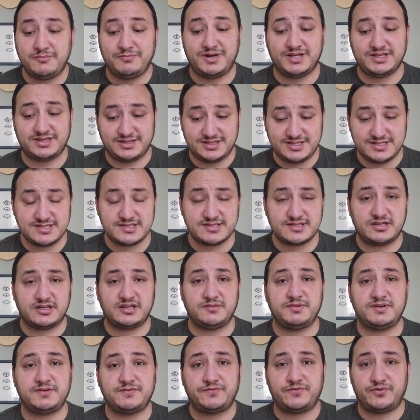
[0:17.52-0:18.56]
But this is
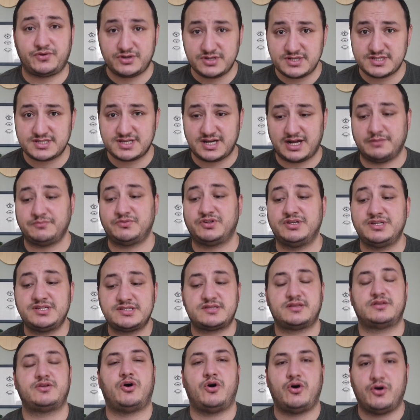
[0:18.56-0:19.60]
gonna be the first time to
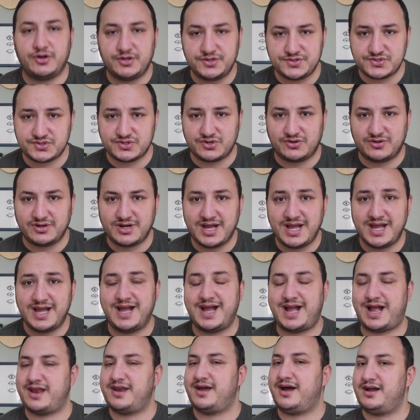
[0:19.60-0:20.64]
listen the whole song.
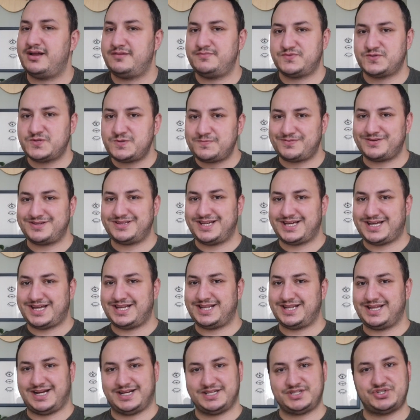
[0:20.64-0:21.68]
And I'm super
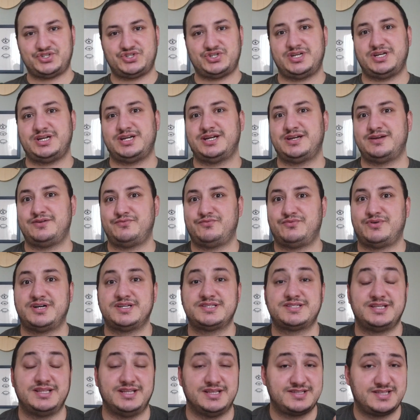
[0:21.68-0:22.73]
lucky that she
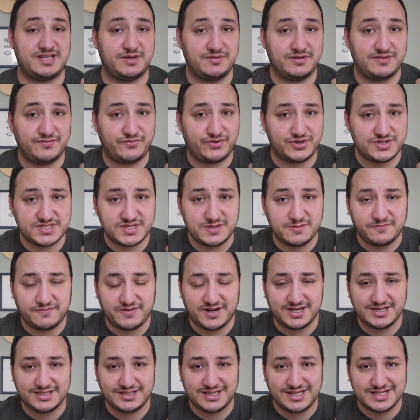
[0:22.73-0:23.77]
was in the first
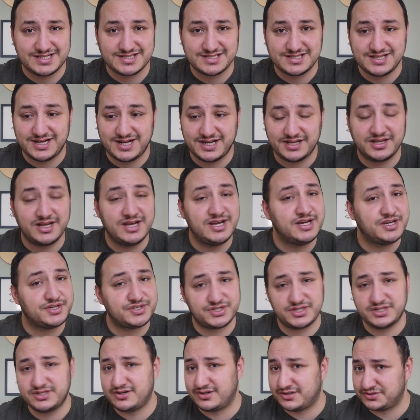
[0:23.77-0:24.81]
semifinal last night.
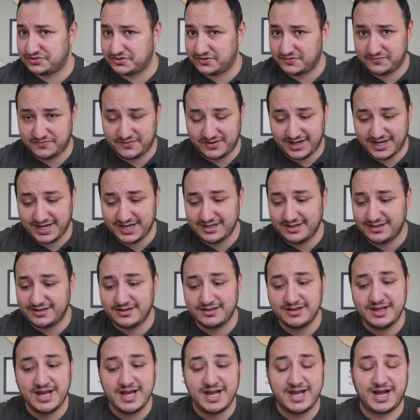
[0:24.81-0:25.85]
She got to the
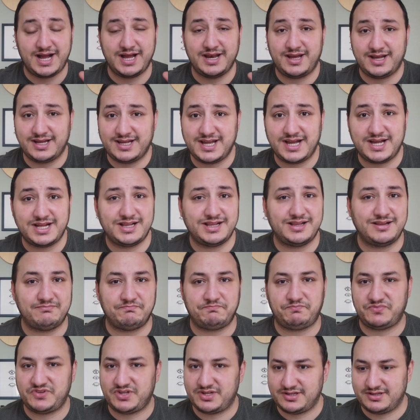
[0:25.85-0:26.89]
final and I can
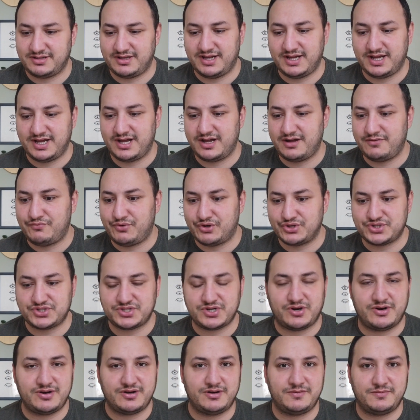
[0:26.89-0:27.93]

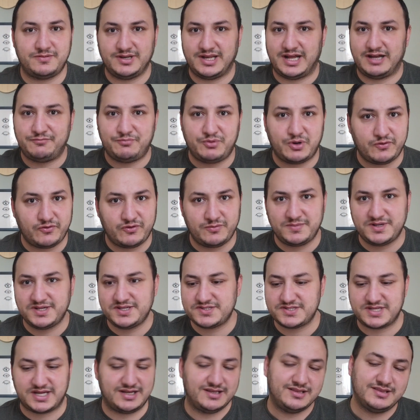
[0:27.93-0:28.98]
watch her live
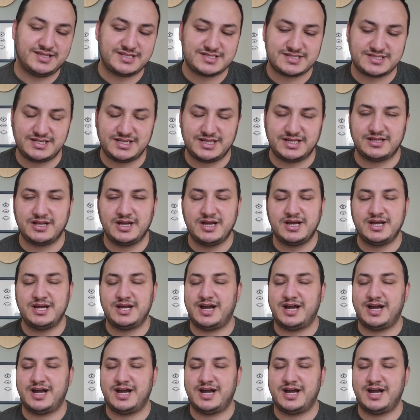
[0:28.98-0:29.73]
performance and listen it.